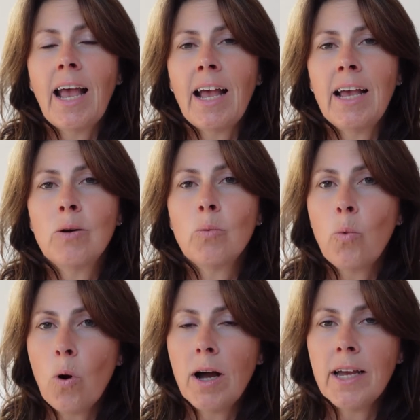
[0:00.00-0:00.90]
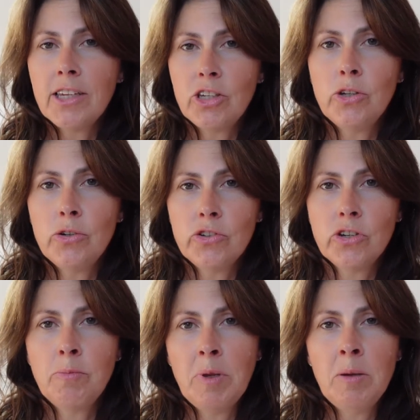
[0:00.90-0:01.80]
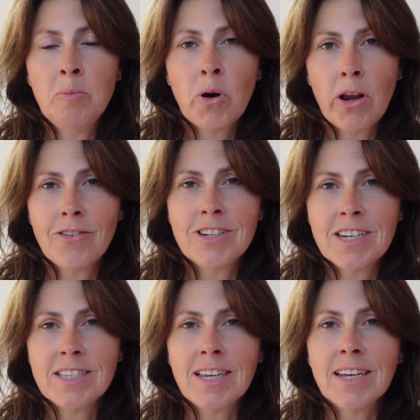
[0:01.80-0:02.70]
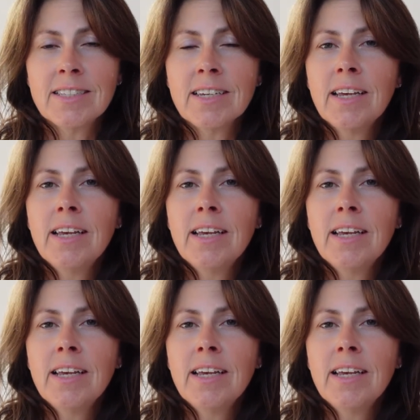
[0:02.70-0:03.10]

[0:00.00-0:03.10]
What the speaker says: and why you should be prioritizing it.